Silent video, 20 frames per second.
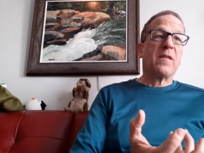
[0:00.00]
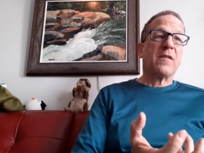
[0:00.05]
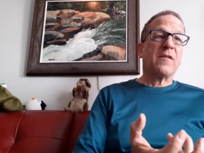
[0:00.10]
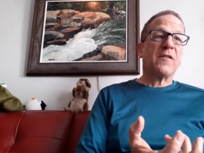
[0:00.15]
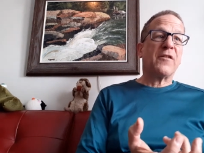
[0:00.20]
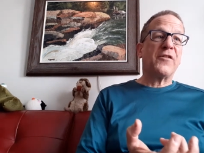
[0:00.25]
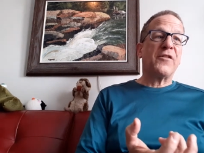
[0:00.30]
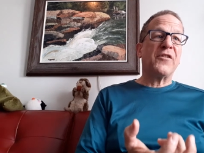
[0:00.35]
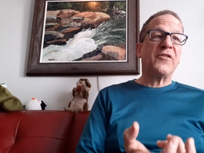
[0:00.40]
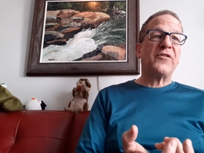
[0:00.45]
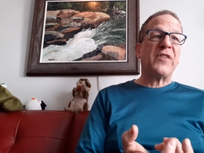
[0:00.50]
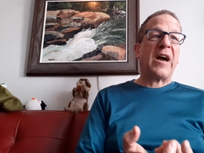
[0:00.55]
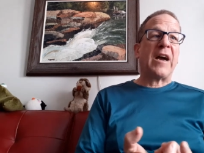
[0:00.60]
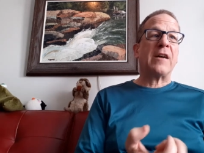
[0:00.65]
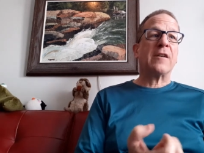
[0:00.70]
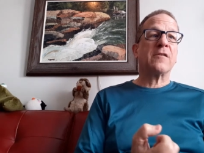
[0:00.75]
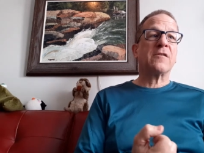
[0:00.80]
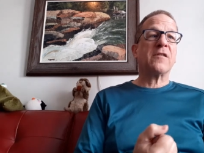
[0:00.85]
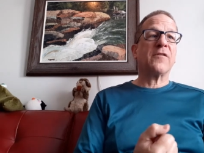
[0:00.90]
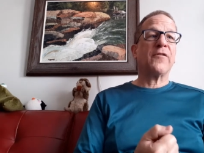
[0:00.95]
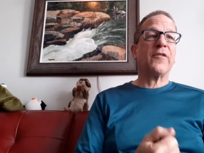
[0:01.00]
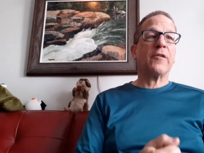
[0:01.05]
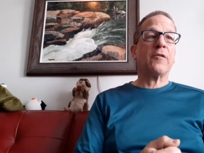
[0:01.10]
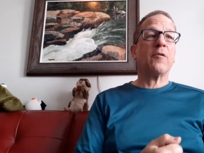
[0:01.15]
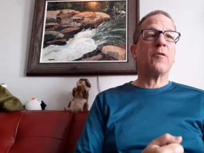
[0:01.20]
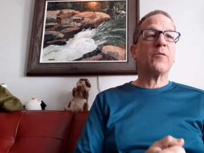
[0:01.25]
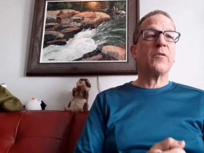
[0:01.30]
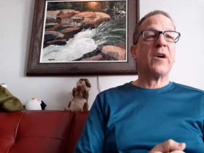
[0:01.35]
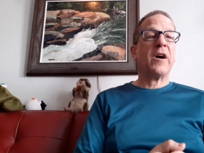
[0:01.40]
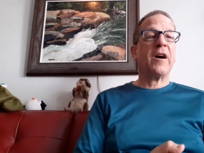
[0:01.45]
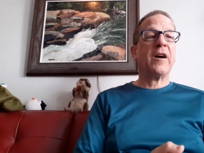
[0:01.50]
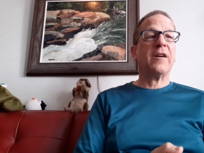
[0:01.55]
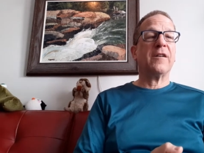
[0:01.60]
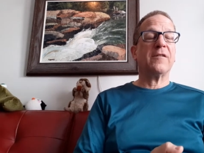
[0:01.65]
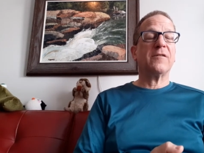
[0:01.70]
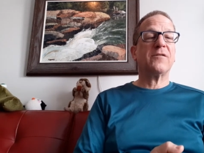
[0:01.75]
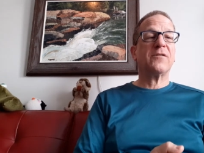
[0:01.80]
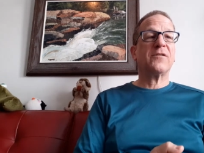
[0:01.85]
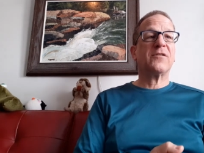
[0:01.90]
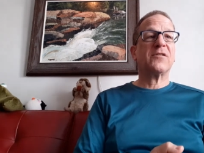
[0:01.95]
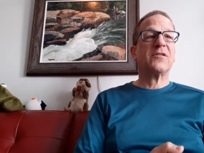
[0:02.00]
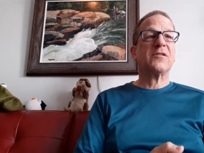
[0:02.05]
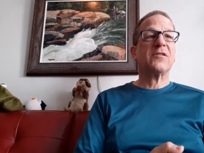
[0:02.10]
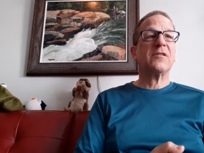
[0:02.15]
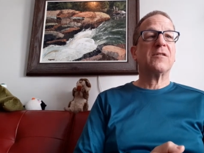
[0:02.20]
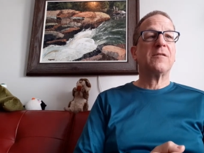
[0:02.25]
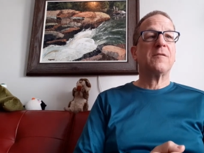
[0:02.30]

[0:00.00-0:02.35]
the desires of their own hearts,